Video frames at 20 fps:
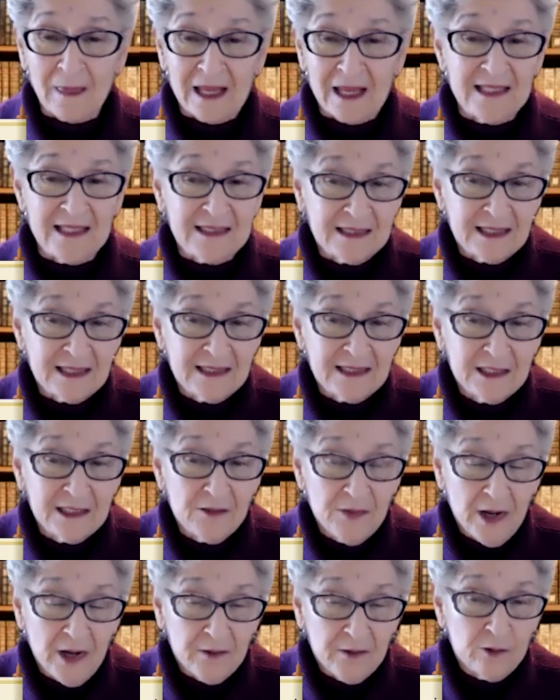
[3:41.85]
it's as if
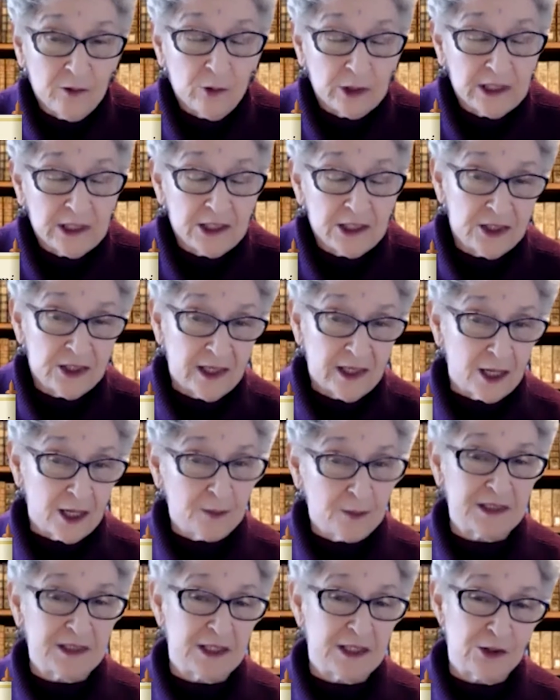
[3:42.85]
every religion
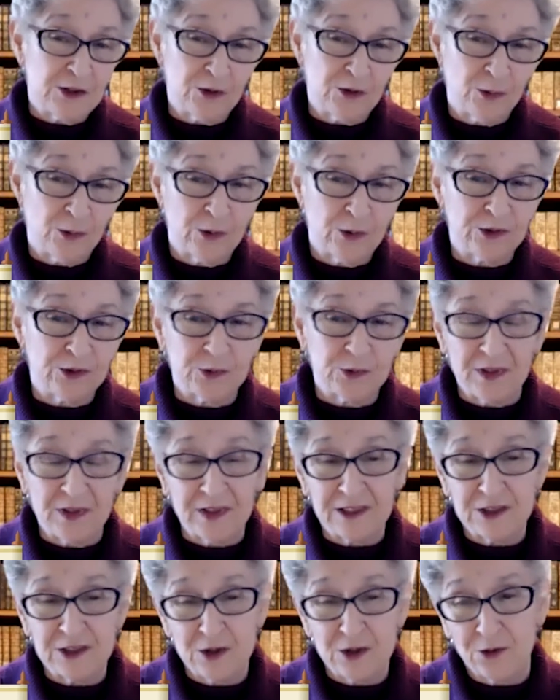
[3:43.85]
comes into the world with
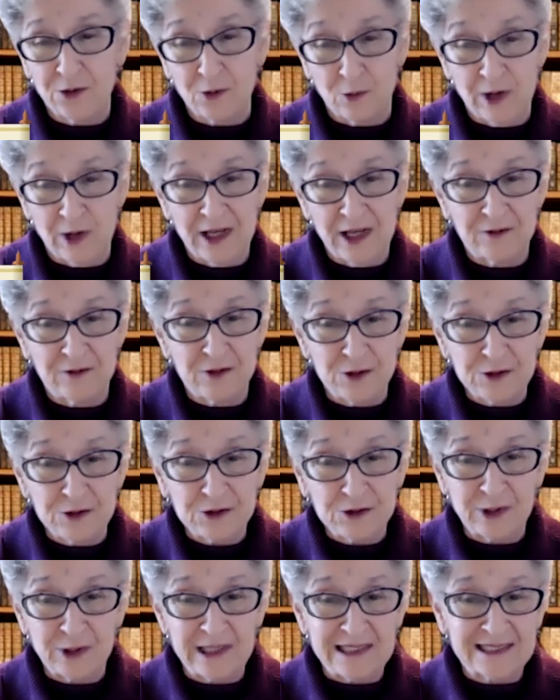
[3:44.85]
its own array of
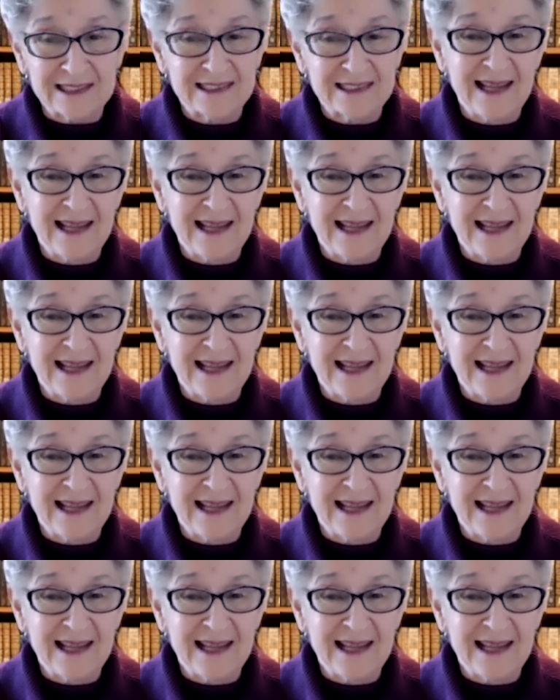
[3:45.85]
nutrients,